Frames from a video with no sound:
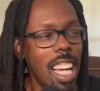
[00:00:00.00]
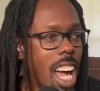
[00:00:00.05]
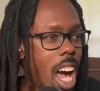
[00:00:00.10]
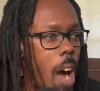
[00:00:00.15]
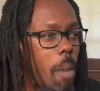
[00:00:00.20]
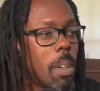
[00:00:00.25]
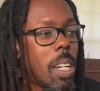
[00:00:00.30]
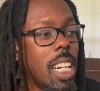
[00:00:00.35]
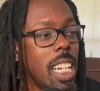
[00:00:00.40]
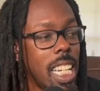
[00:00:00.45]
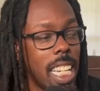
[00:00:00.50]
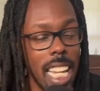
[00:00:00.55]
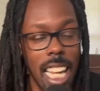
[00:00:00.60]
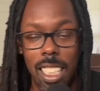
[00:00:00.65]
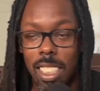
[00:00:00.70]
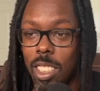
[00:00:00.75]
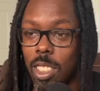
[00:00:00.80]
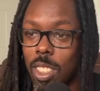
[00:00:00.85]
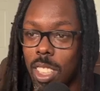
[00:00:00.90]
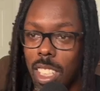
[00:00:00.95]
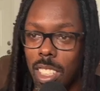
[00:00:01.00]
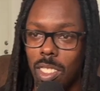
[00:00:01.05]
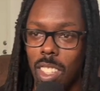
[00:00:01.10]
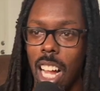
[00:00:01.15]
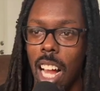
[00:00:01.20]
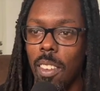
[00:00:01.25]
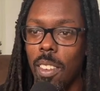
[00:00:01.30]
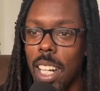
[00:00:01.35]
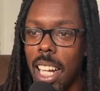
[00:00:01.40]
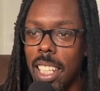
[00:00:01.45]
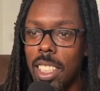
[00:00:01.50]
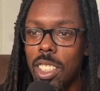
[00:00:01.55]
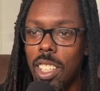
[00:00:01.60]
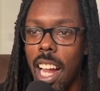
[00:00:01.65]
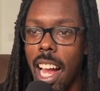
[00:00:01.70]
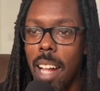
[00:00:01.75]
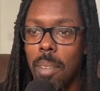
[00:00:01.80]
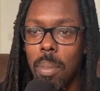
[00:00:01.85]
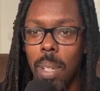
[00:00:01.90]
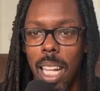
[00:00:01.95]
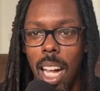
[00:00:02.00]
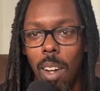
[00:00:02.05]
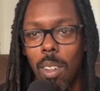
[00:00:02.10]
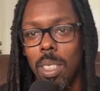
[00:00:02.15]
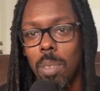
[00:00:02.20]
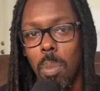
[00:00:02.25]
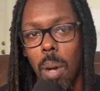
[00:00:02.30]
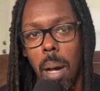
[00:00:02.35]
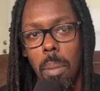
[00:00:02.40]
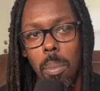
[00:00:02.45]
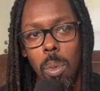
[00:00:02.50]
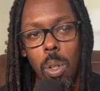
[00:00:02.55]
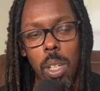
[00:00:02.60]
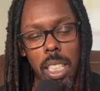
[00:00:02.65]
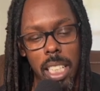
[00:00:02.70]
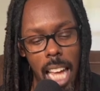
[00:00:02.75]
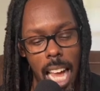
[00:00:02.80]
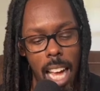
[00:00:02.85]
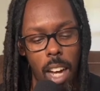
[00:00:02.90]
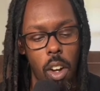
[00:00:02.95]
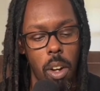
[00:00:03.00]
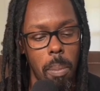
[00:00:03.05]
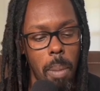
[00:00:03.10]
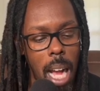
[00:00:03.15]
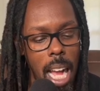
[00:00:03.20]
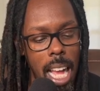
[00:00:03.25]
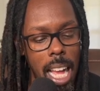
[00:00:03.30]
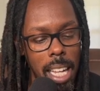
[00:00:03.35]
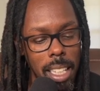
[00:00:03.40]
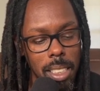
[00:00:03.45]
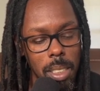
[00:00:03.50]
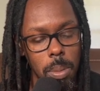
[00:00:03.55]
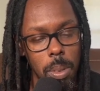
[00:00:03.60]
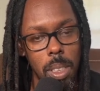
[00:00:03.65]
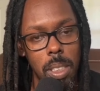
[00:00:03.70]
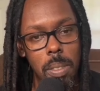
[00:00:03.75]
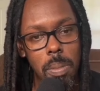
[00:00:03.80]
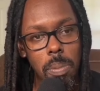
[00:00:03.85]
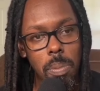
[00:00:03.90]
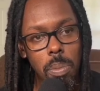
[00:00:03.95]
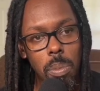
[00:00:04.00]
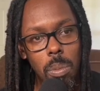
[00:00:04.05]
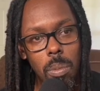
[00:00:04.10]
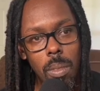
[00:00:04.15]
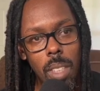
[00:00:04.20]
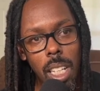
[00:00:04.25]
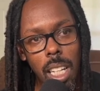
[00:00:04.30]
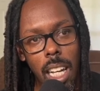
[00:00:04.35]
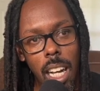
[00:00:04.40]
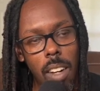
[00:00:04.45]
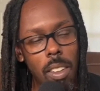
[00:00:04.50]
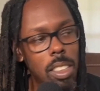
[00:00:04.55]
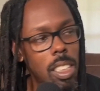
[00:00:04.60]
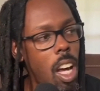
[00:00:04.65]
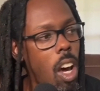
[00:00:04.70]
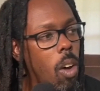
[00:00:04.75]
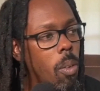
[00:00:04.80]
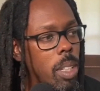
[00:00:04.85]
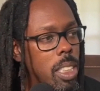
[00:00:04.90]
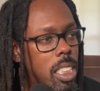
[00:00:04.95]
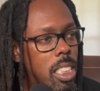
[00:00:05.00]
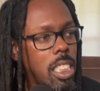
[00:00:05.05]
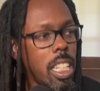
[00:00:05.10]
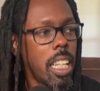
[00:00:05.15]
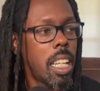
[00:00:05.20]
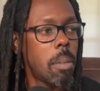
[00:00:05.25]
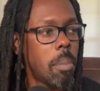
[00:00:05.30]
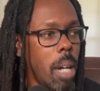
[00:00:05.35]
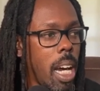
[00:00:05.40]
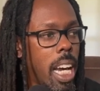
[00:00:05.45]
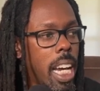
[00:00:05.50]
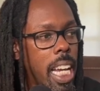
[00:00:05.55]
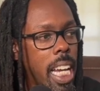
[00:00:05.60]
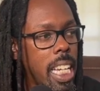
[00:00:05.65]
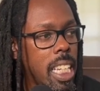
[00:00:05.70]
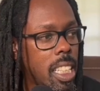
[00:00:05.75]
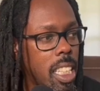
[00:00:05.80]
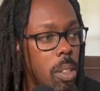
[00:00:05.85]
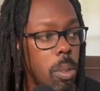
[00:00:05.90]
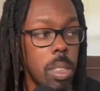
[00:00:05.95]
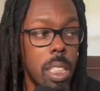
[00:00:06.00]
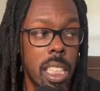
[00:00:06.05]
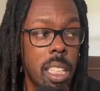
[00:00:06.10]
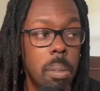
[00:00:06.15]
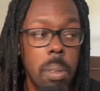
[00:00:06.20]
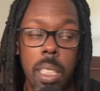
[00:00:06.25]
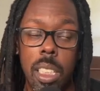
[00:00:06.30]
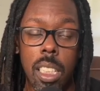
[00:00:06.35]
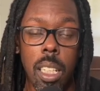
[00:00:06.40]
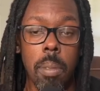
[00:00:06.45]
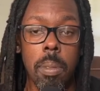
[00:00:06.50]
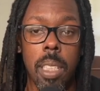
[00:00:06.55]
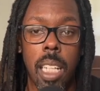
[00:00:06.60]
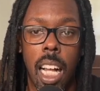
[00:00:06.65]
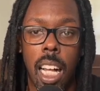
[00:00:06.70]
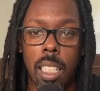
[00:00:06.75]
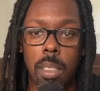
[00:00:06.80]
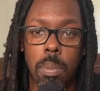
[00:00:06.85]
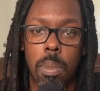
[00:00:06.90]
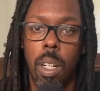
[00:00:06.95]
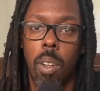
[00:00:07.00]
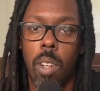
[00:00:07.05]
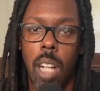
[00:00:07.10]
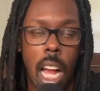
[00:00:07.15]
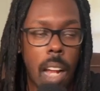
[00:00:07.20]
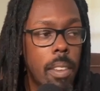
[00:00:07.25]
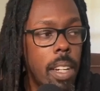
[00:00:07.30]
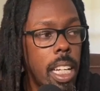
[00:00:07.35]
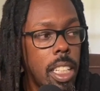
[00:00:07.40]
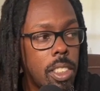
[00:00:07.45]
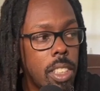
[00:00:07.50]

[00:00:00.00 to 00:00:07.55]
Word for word: I'm good at that too because when I ran track, well, that was that or my asthma. I was always shaking my inhaler. It was empty sometimes, but when I ran